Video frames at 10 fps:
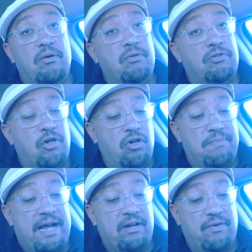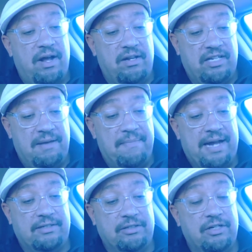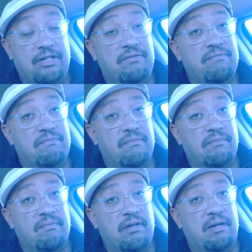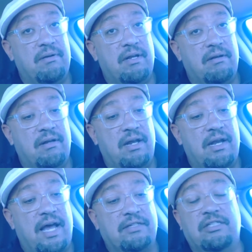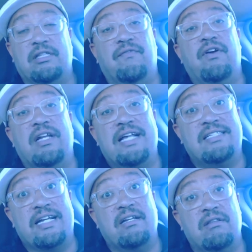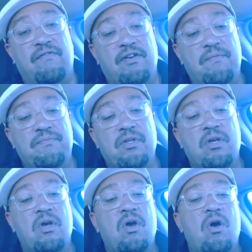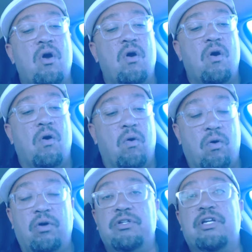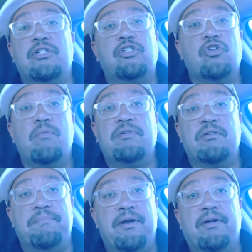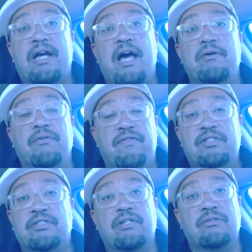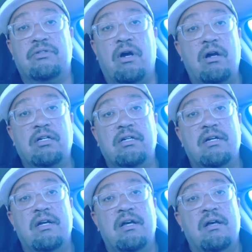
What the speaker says: who turned back around and came back to good, and not just at the very last second of the film. Or you could just show him as a bitter guy who eventually goes dark.